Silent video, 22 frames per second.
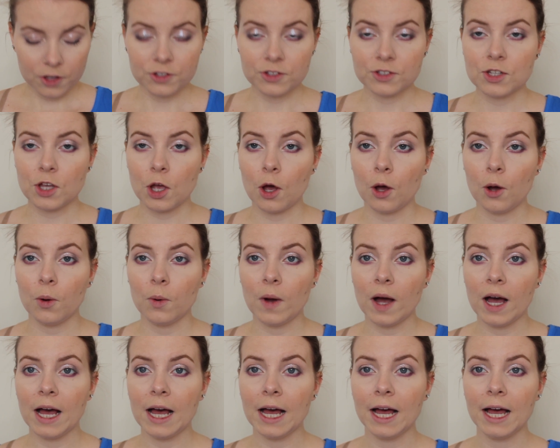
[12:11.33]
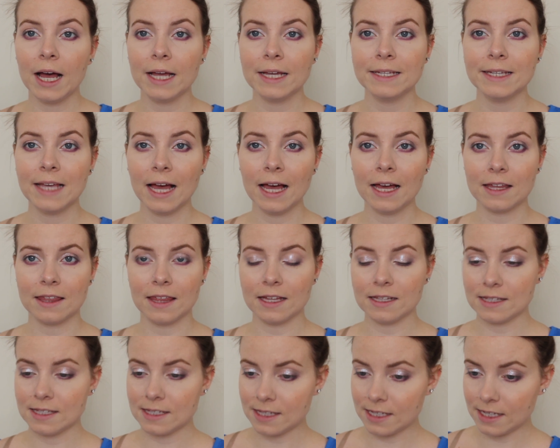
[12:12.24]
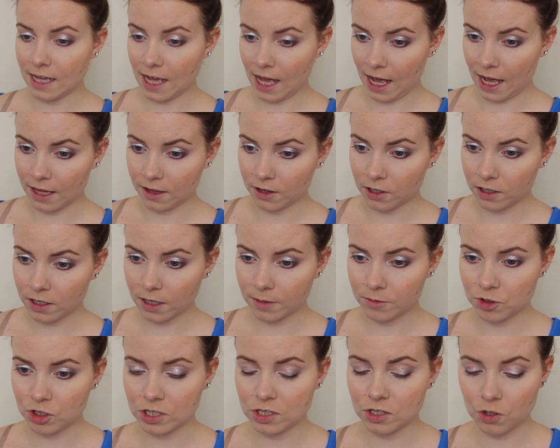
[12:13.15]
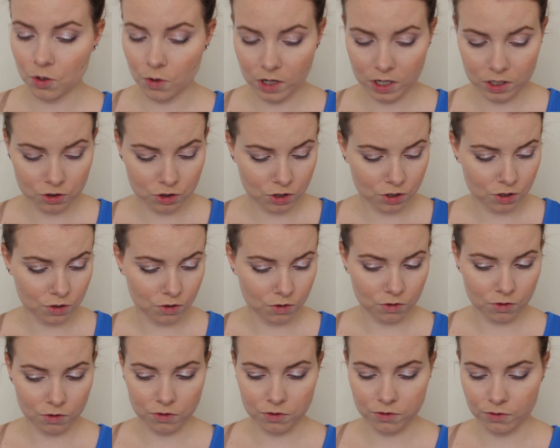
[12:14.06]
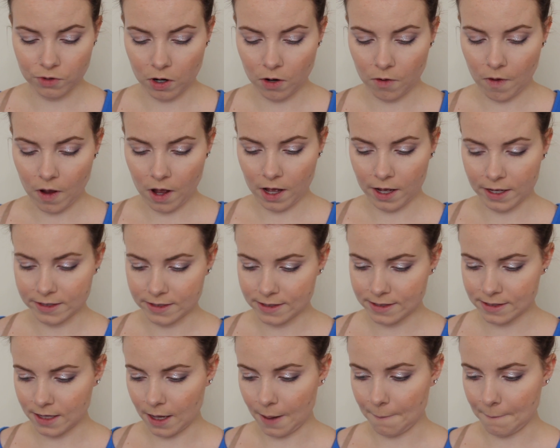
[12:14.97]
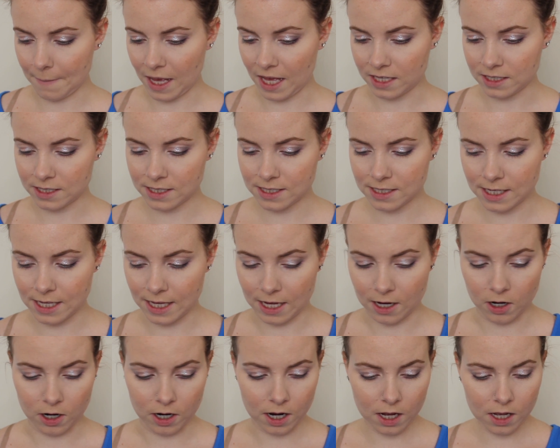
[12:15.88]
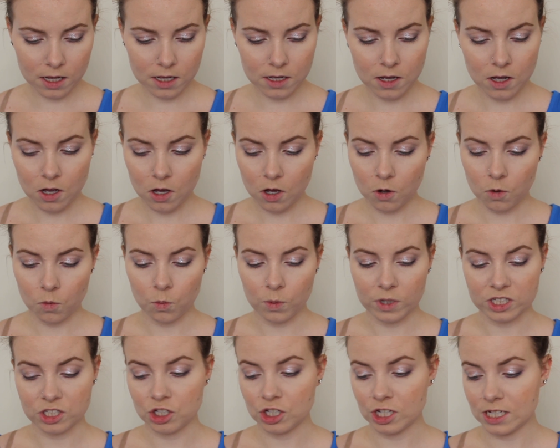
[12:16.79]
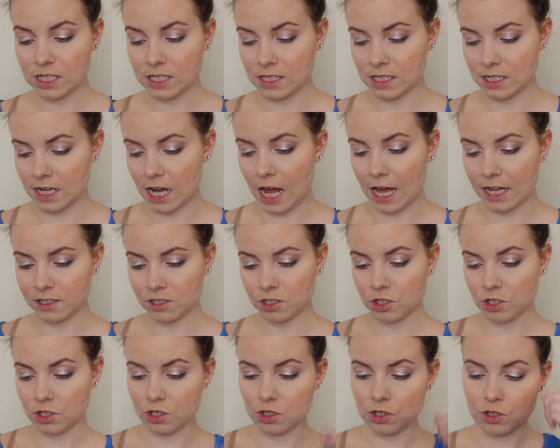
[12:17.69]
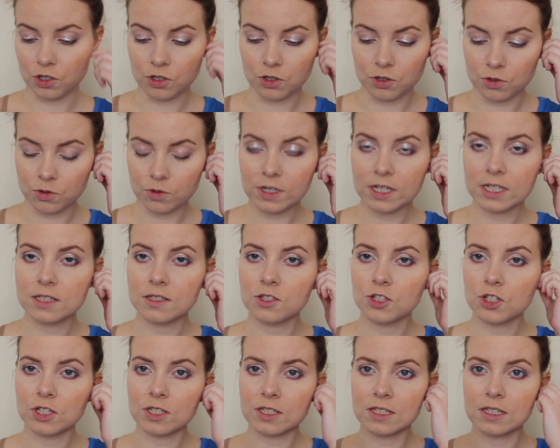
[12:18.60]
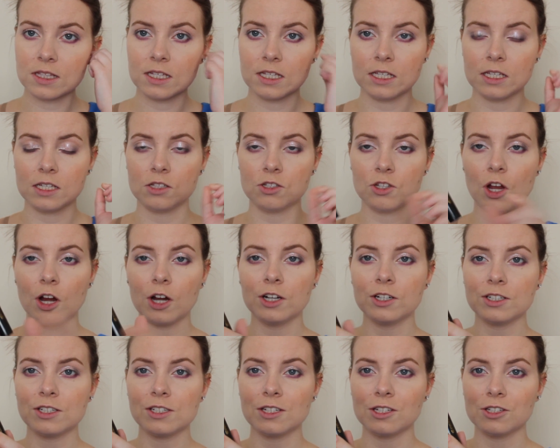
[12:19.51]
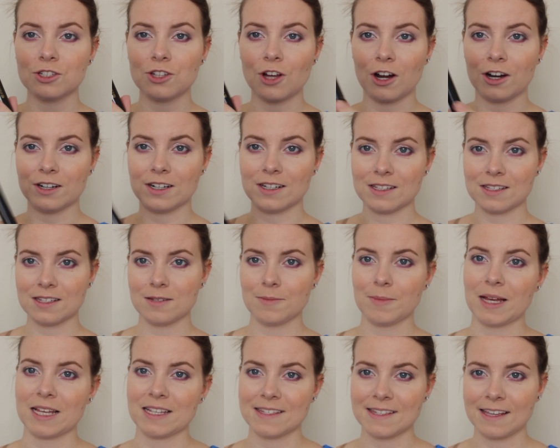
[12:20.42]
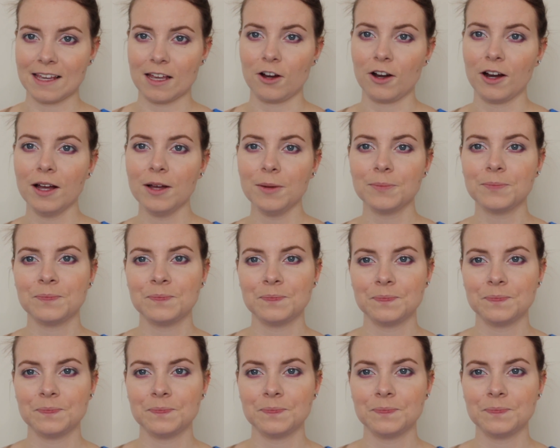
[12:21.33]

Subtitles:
So yeah, that's the eye look. I'm just going to throw on some mascara, which is not new. It's just the Tartist mascara.